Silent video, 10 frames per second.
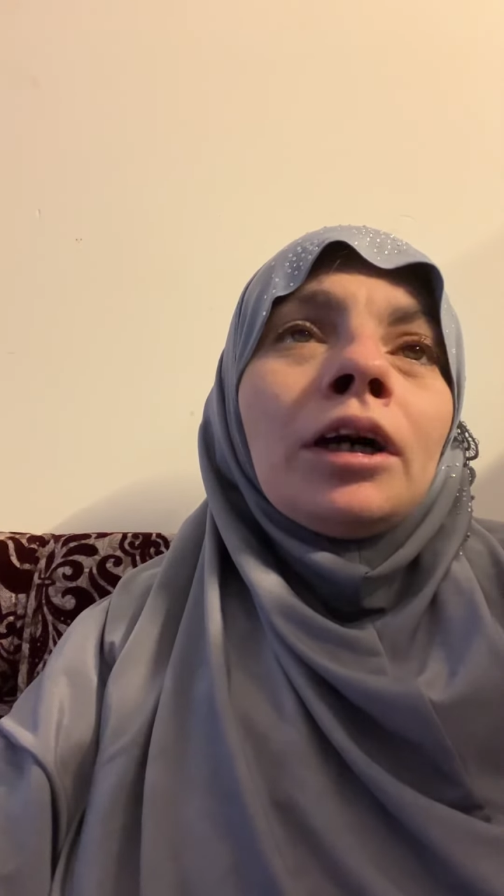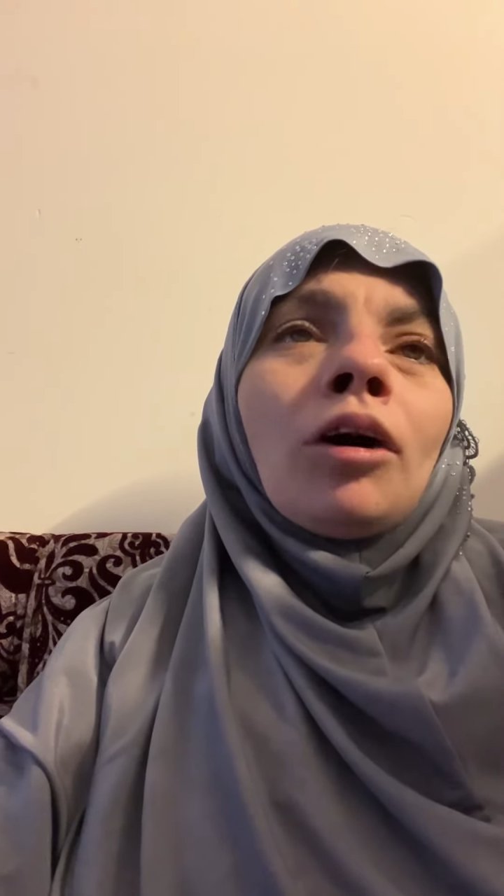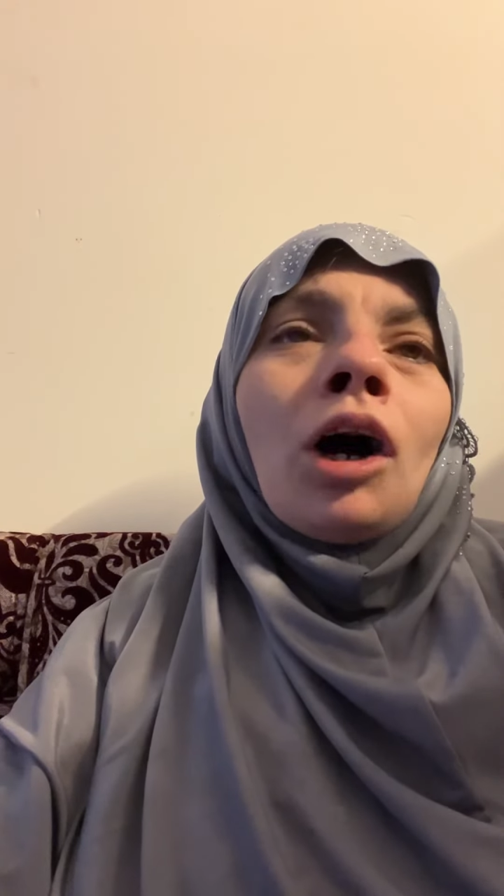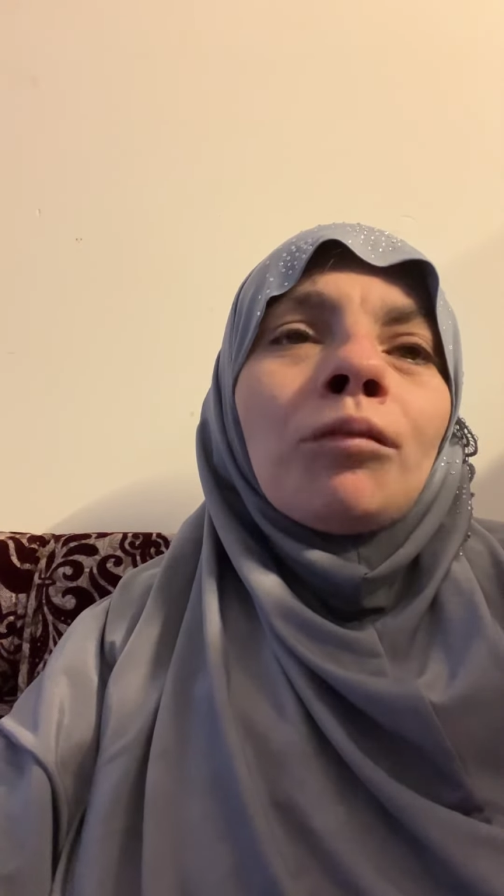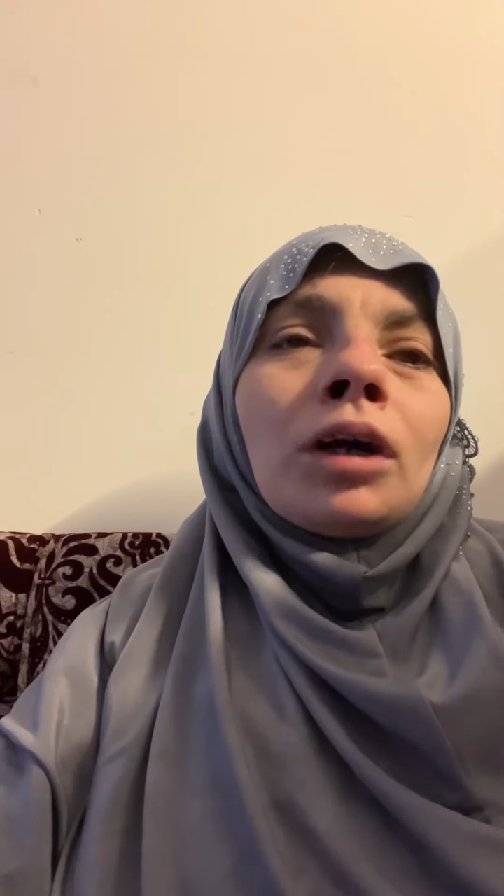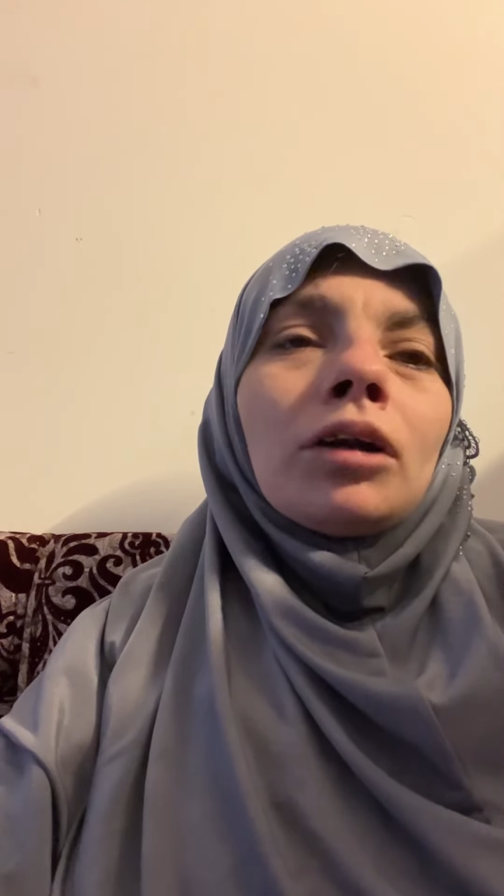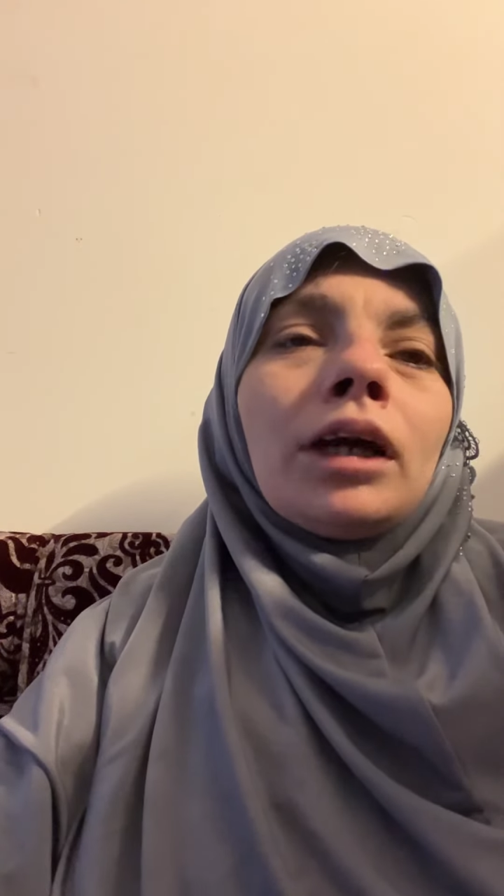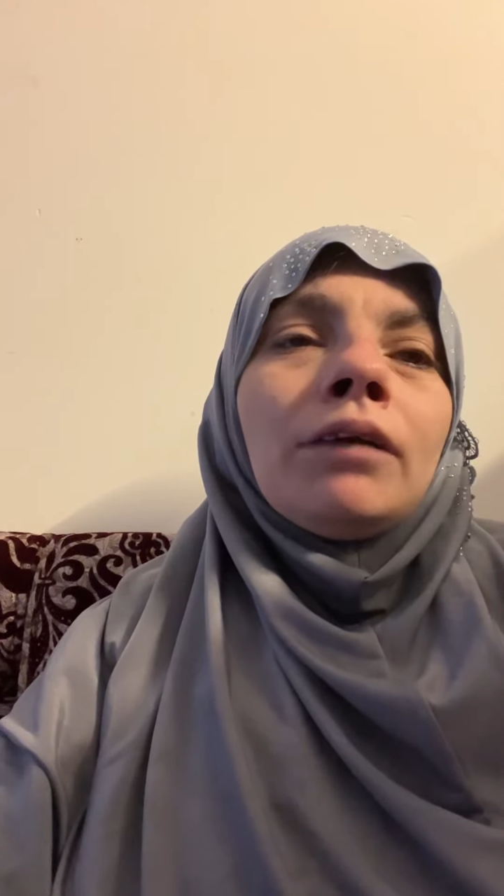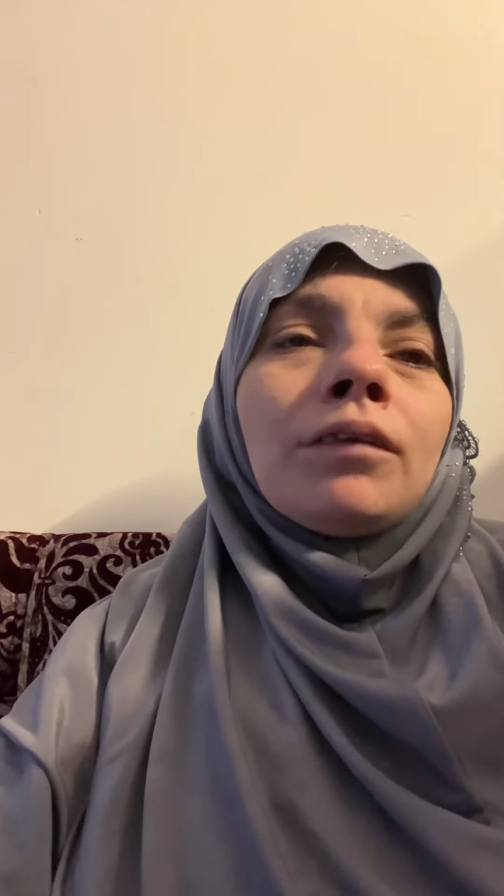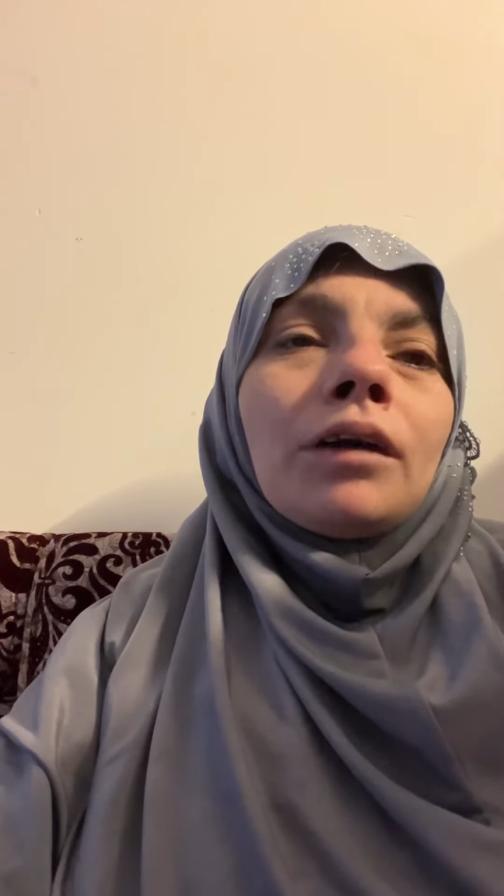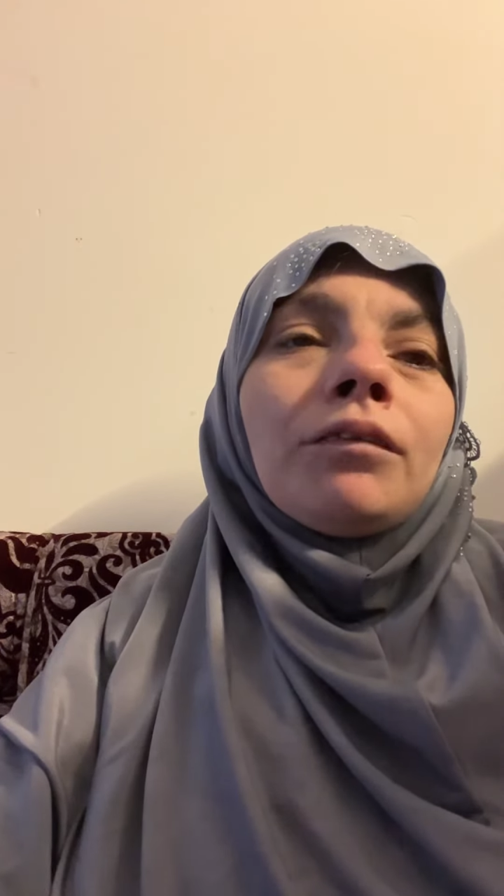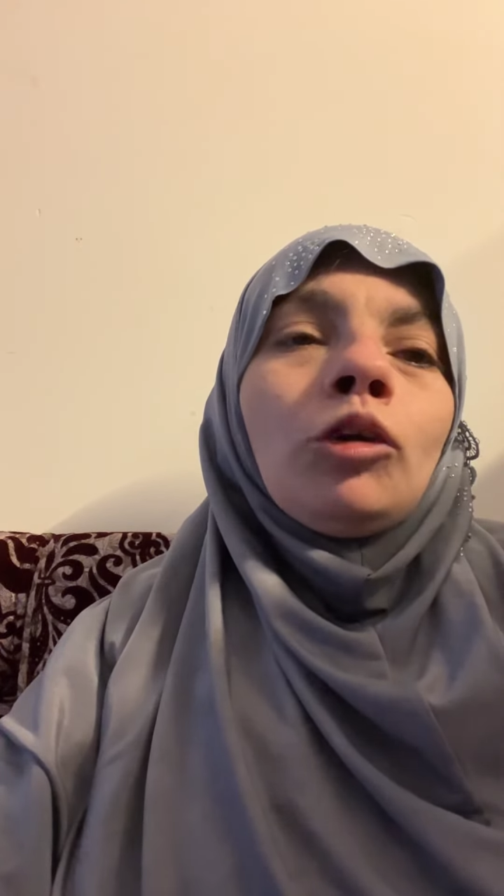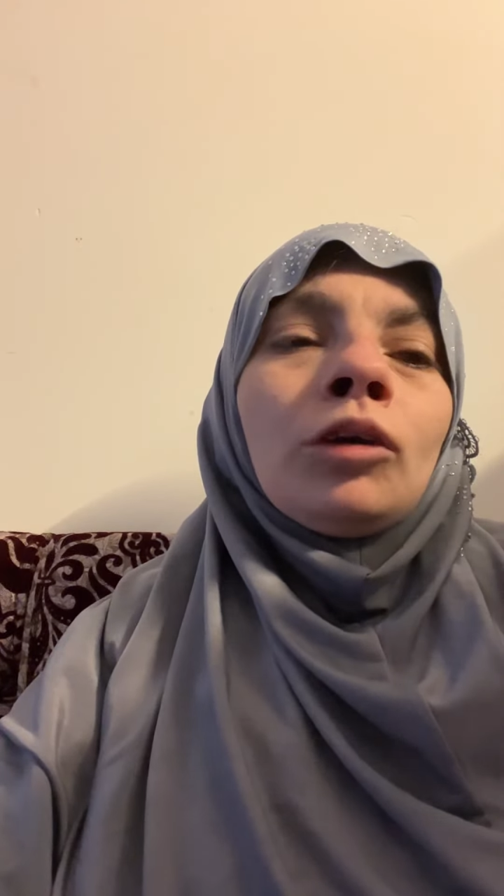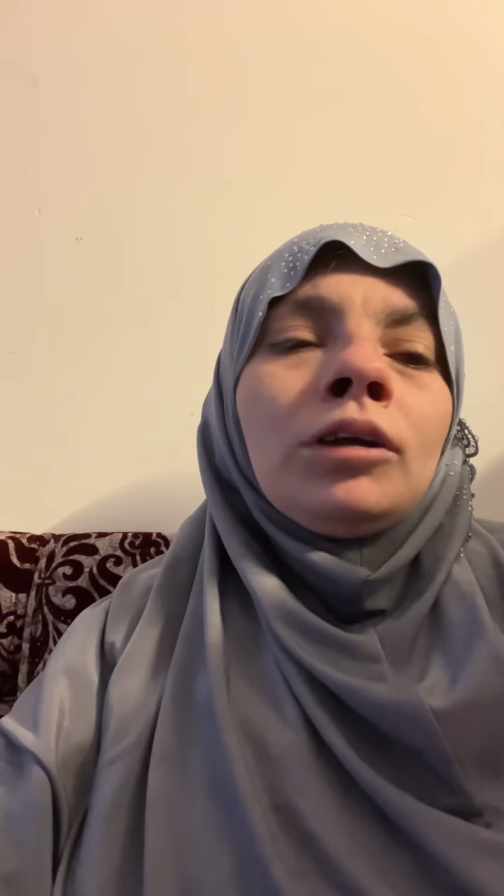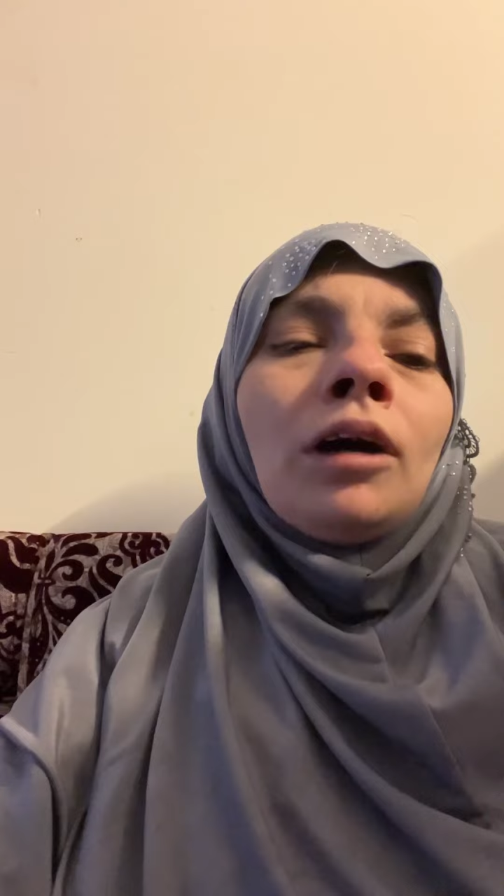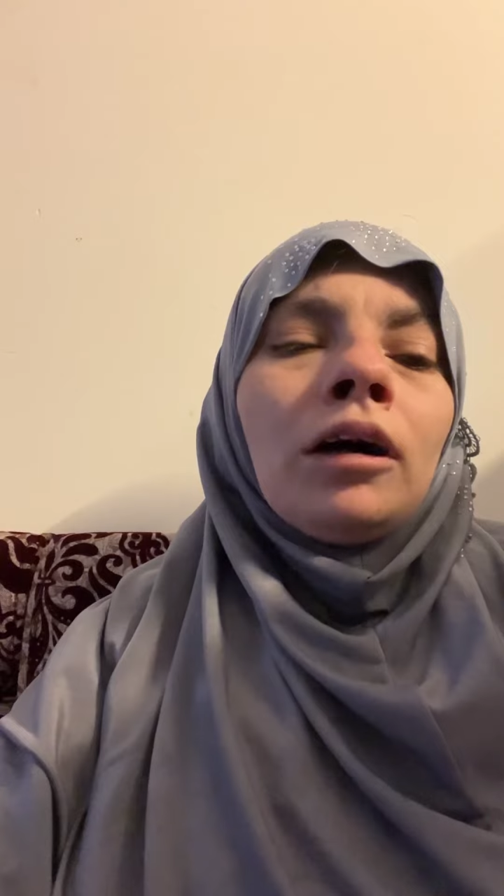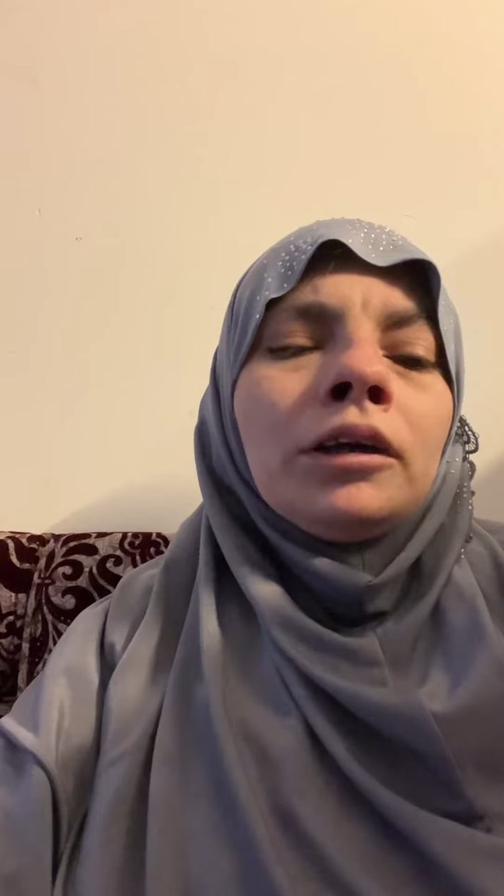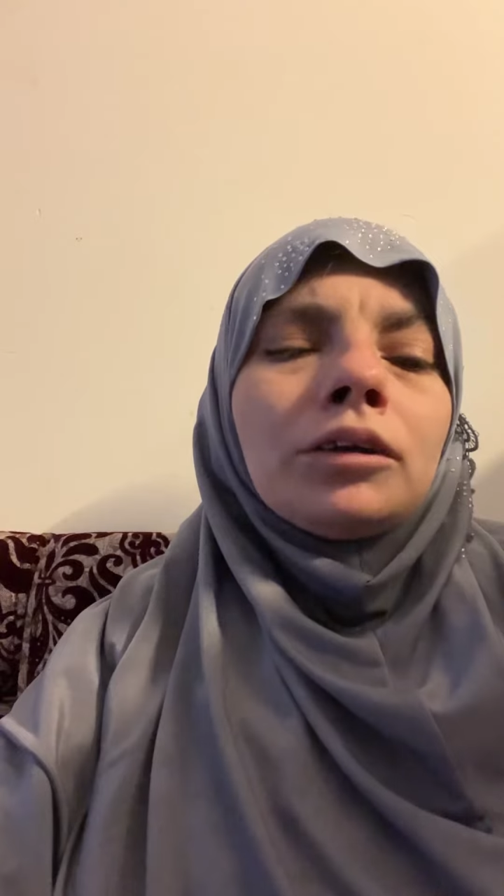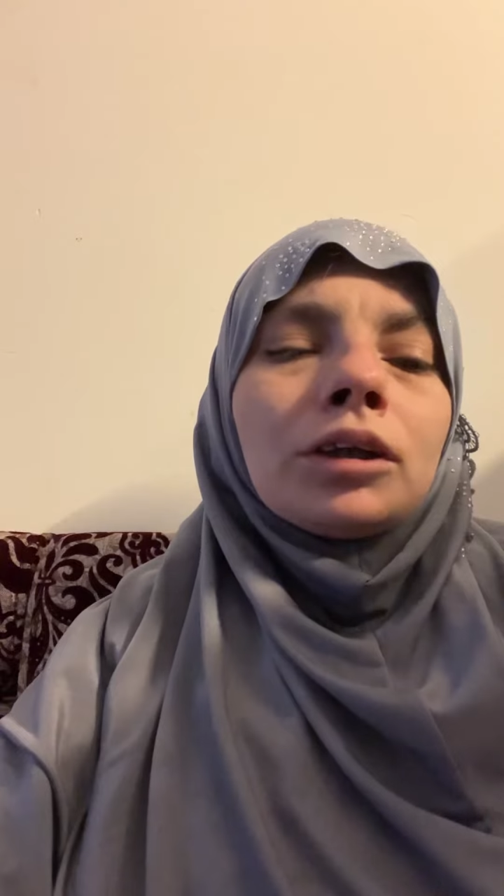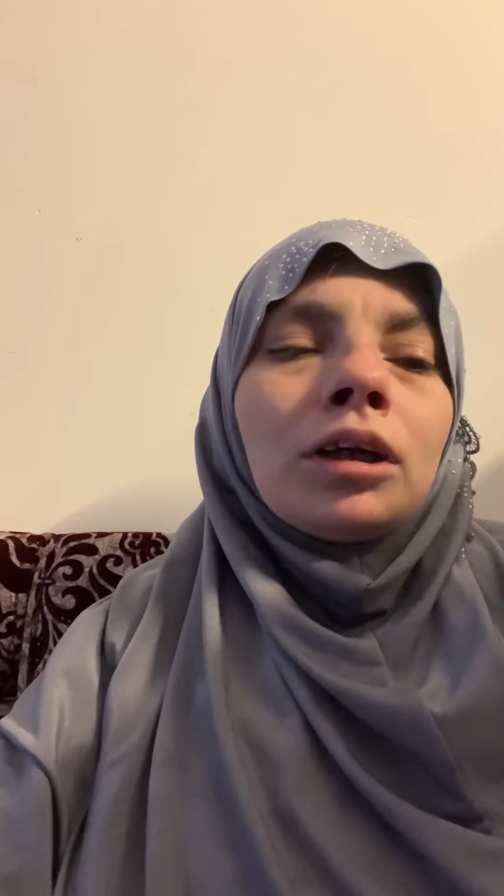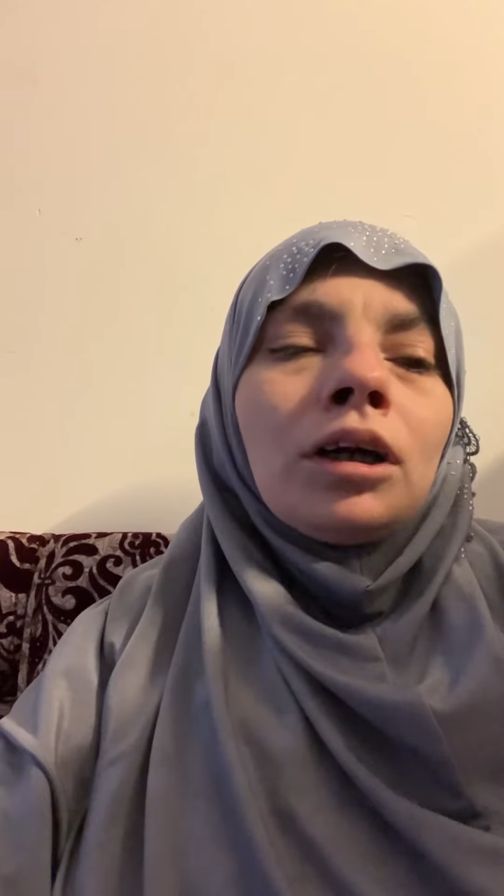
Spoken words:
I want to leave on a good note.